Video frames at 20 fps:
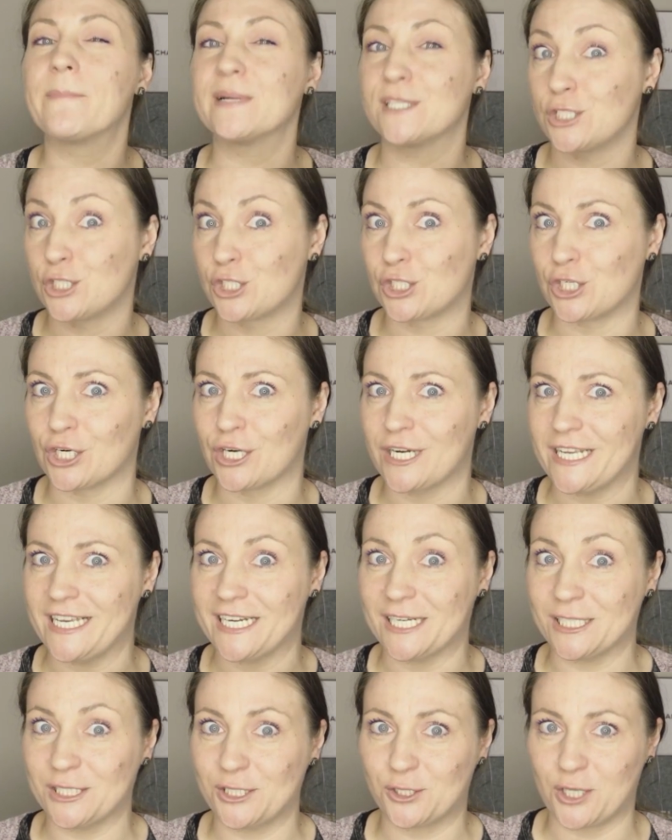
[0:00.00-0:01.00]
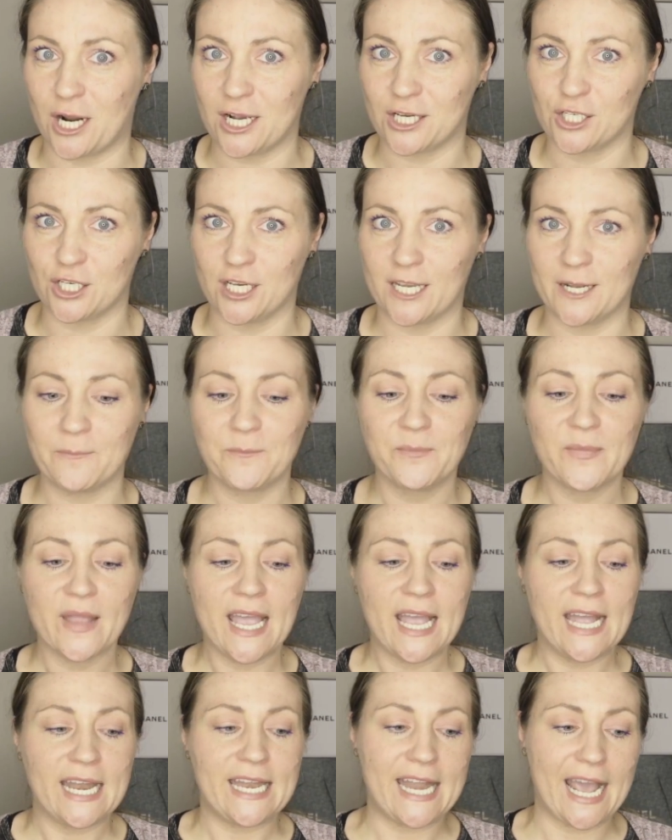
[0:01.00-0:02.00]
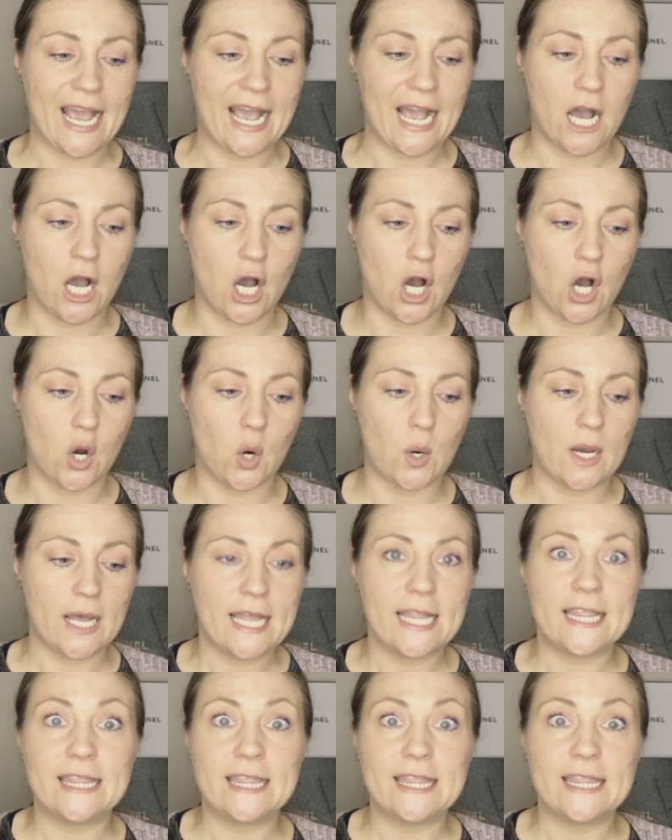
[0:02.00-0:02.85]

but sturdy construction. Now,